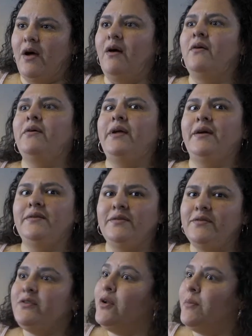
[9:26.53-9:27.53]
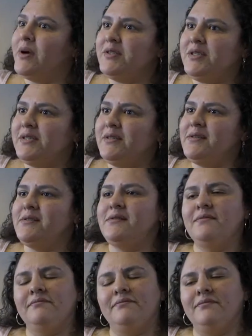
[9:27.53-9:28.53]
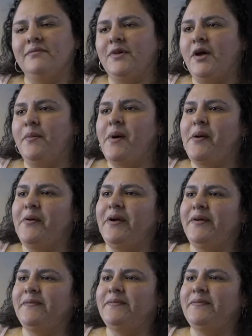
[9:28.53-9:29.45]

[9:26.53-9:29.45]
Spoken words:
Oh yeah, you know about Jesus? Come my way.